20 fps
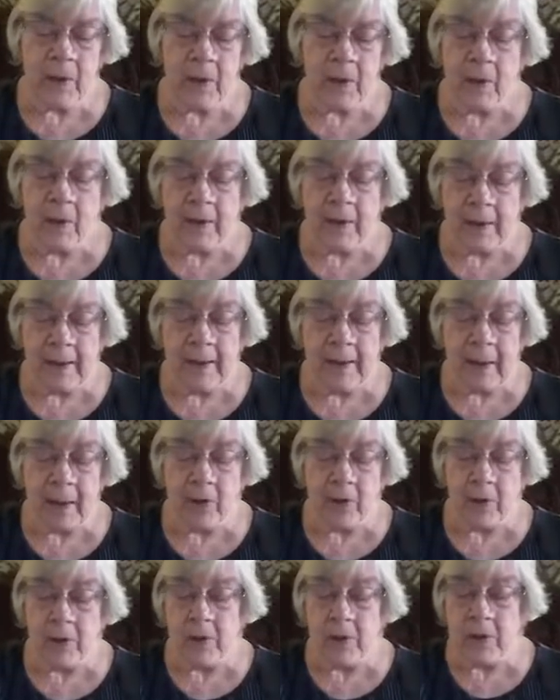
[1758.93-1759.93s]
"It
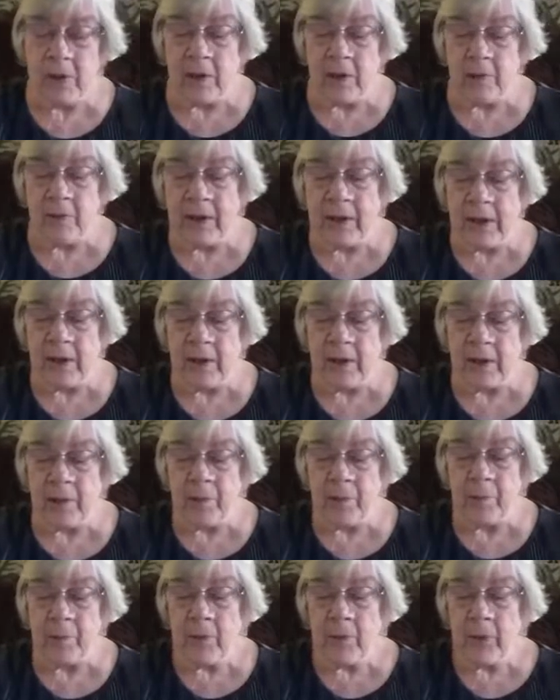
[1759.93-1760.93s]
can't," she said flatly.
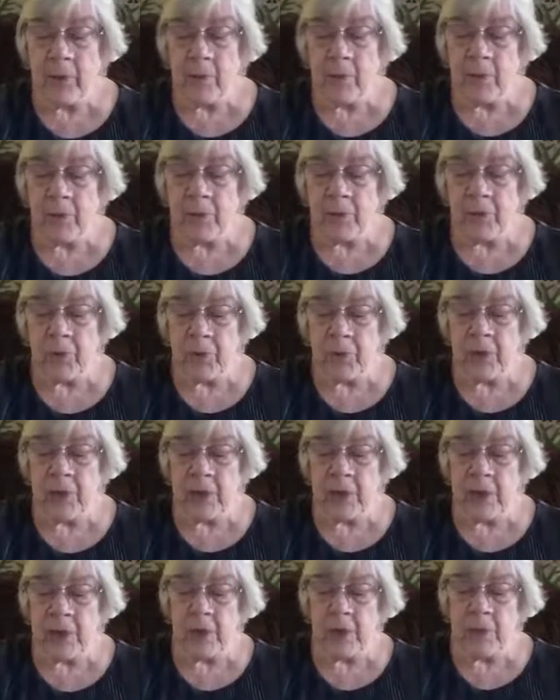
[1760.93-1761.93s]
"But First
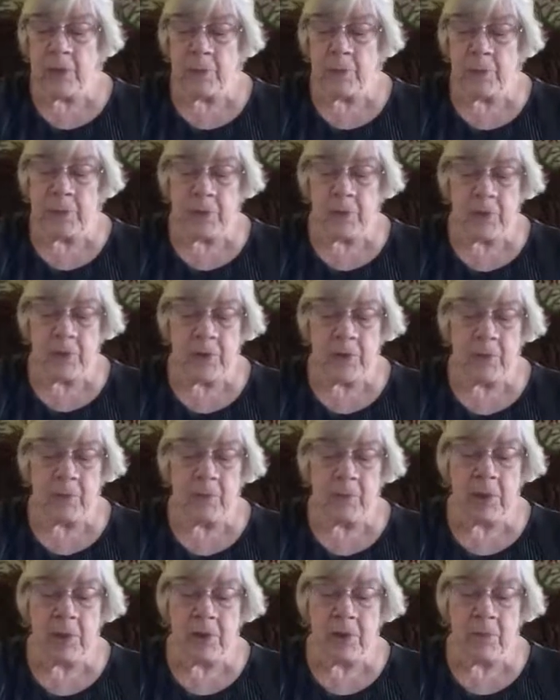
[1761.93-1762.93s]
Nations people
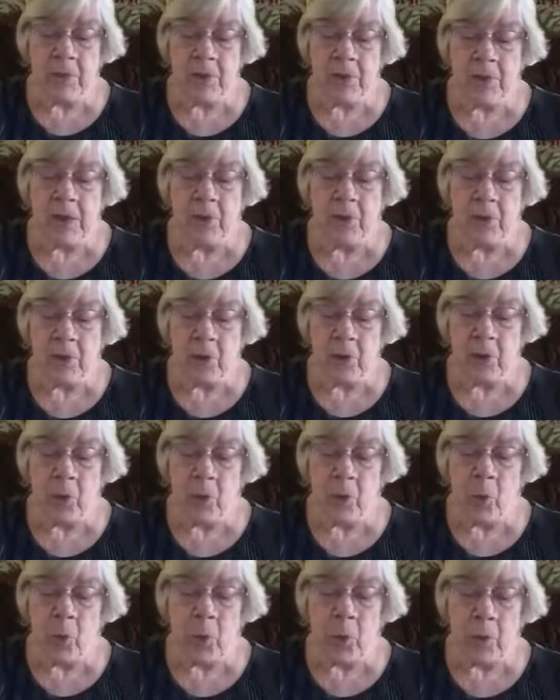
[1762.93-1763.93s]
sometimes sing to their
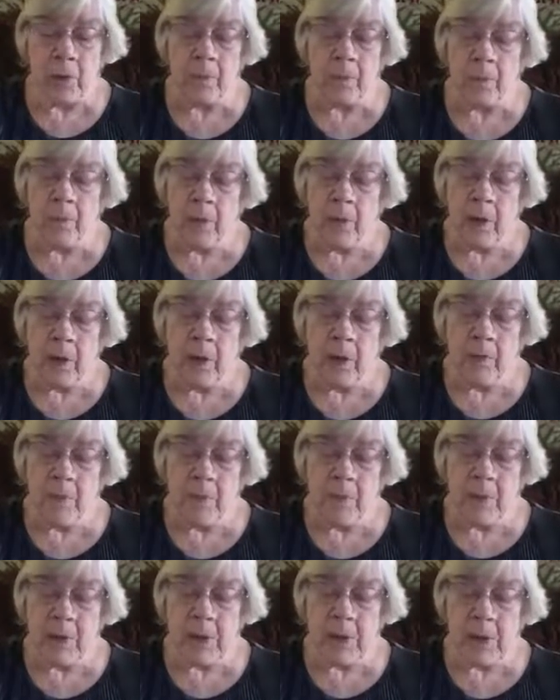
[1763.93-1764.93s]
corn.
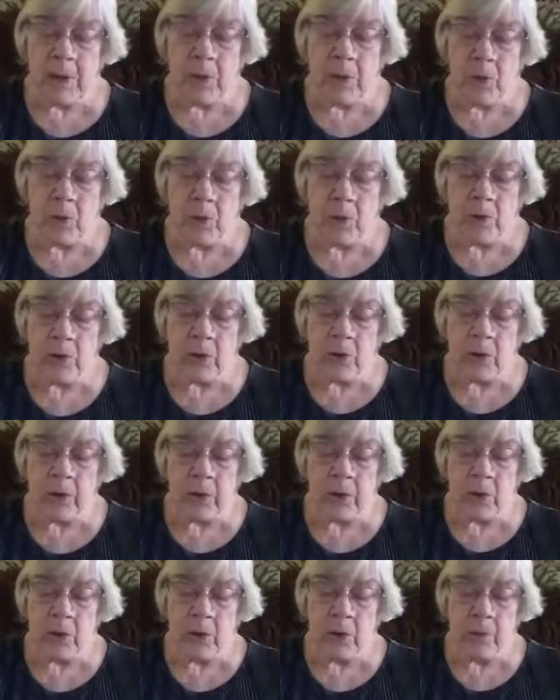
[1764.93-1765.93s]
Maybe that's what's
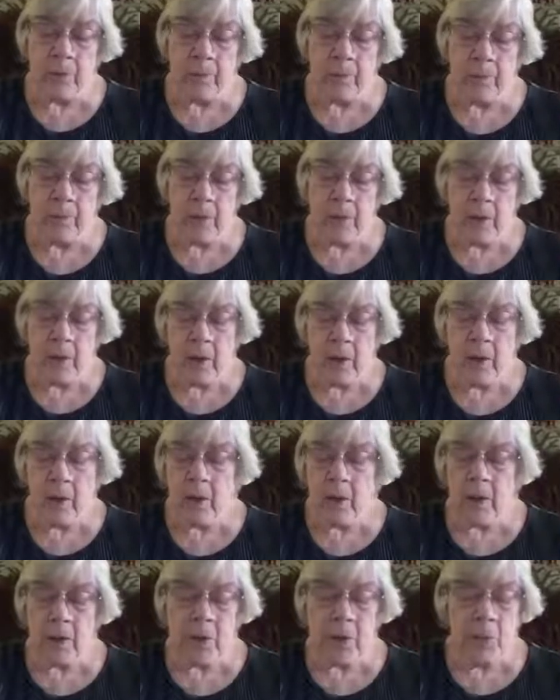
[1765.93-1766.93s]
going on."
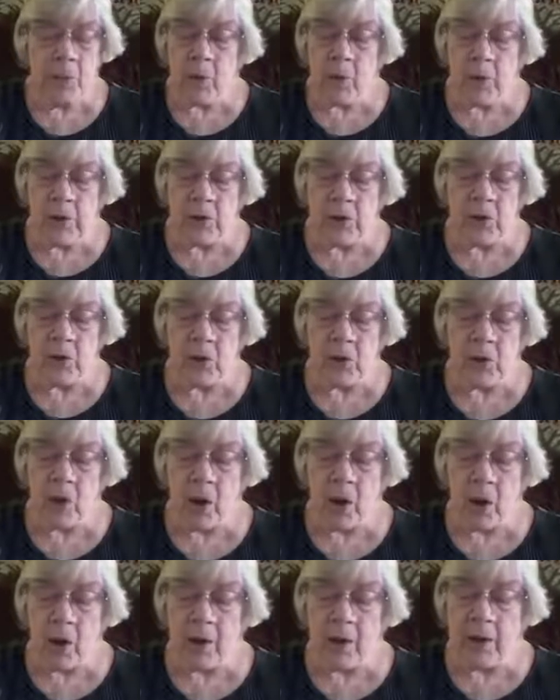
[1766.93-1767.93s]
"The boy doesn't
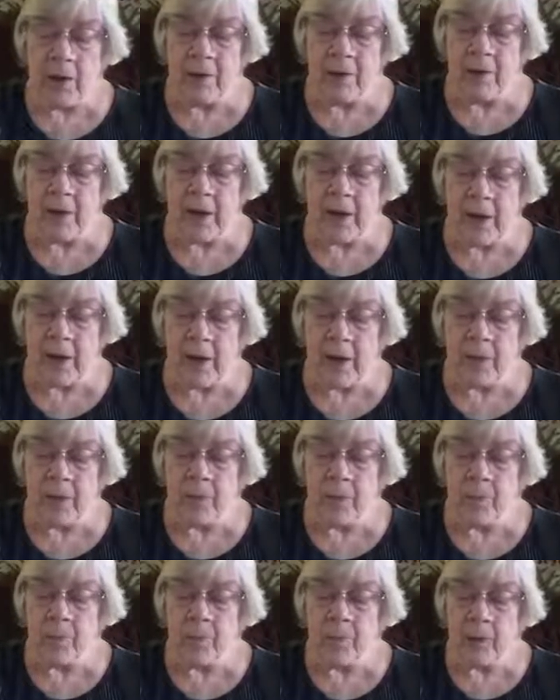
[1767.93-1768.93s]
talk, he never has.
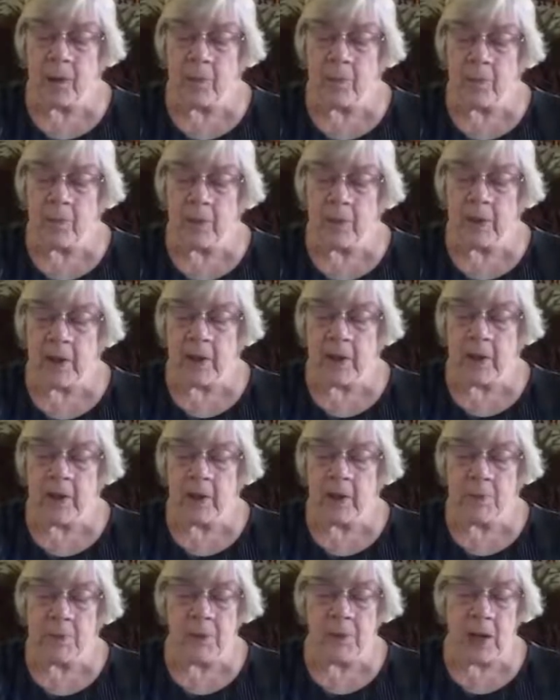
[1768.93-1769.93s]
But then he
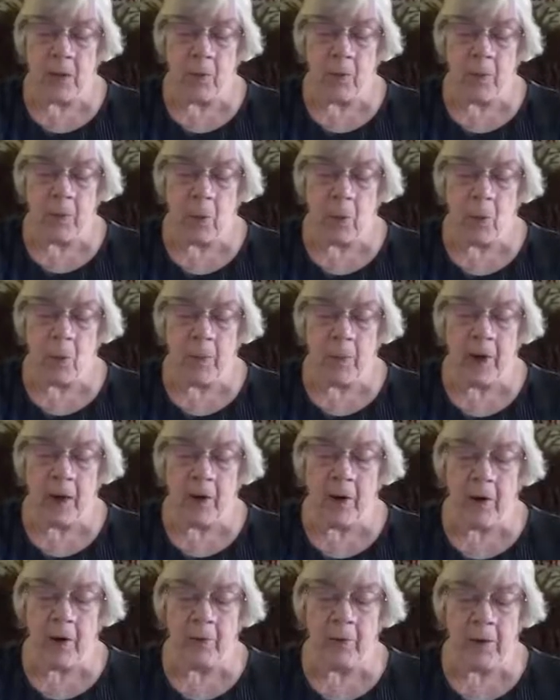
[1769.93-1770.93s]
comes out with whole
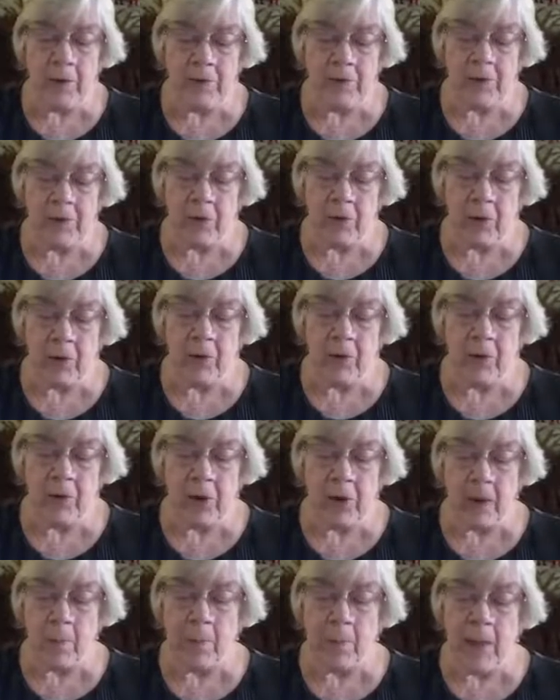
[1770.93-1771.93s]
paragraphs of
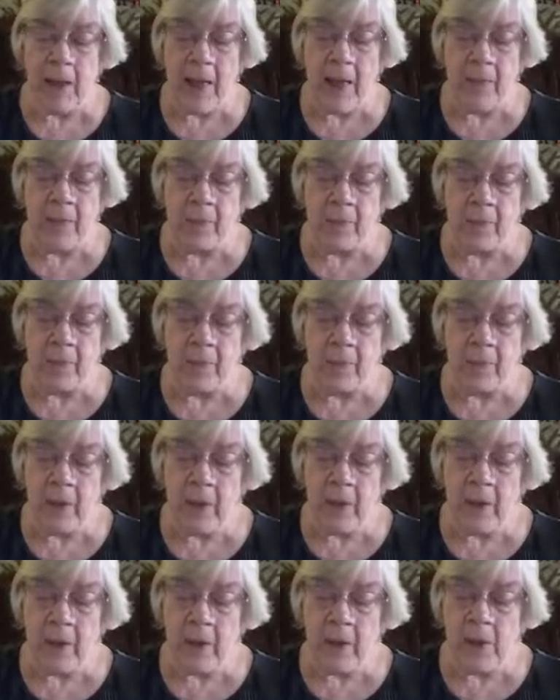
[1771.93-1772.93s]
erudite blather.
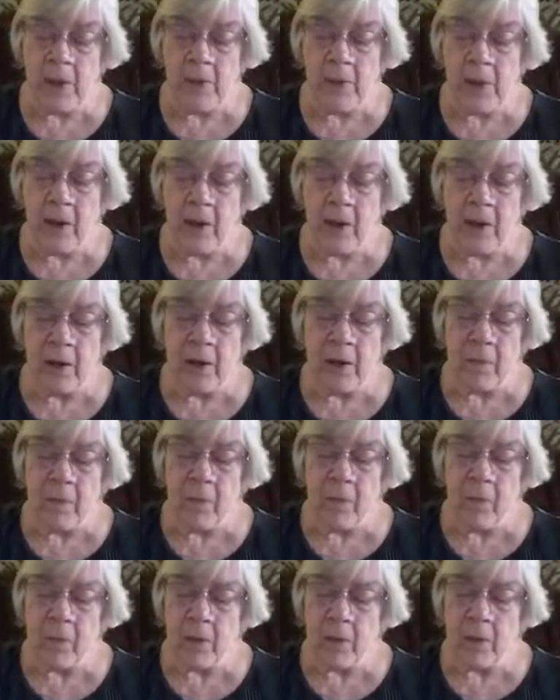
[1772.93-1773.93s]
It's not
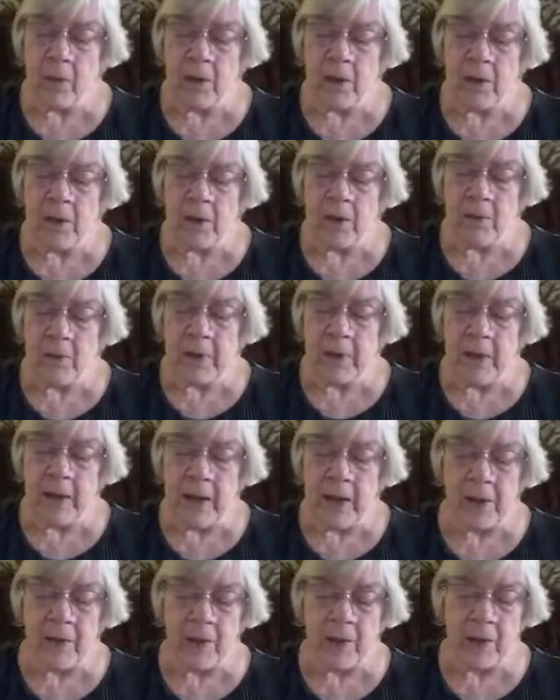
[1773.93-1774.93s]
him, it's the
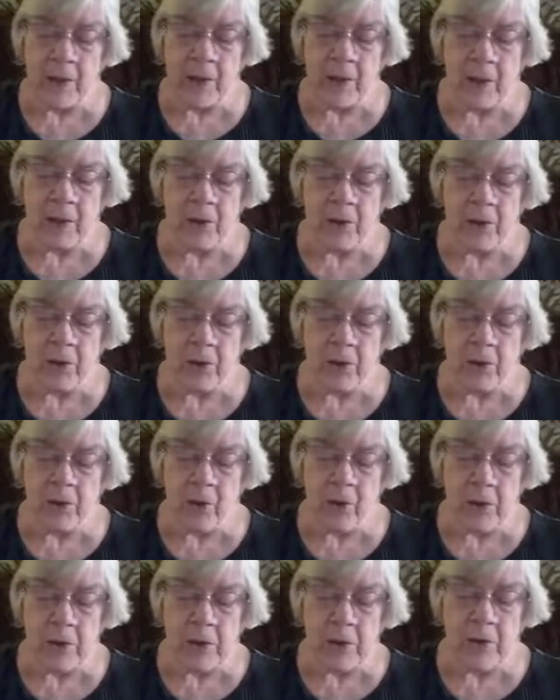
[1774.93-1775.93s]
plants, and he's their
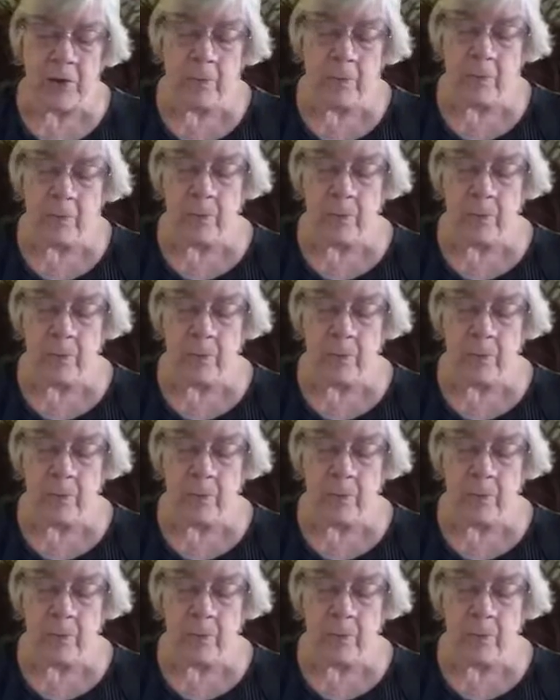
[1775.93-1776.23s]
voice."